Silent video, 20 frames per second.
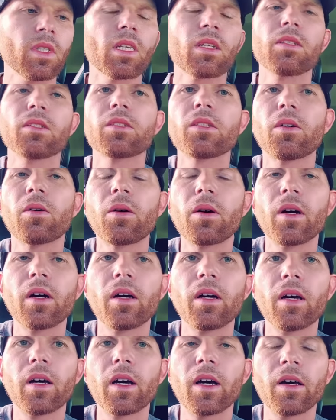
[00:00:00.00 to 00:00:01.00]
So
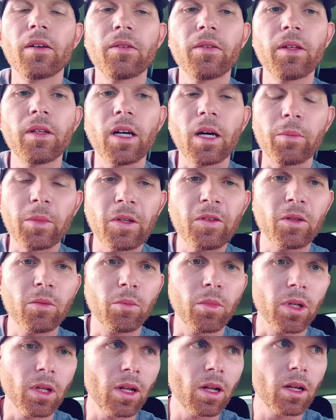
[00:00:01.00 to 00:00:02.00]
i am even
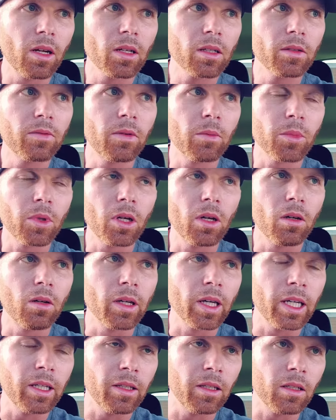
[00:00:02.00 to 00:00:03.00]
blocked from
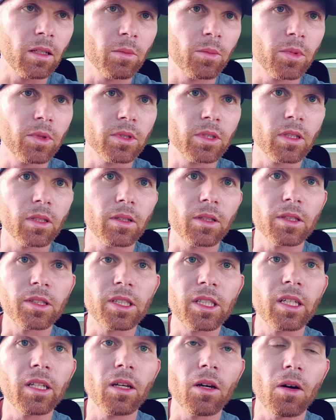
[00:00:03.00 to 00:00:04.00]
calling any numbers oh, at the
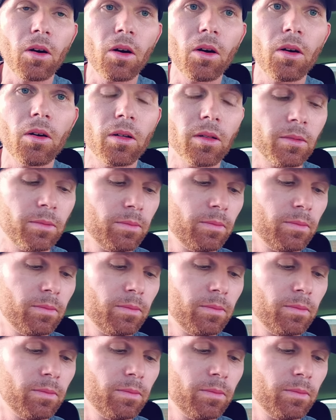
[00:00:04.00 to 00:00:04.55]
city hall.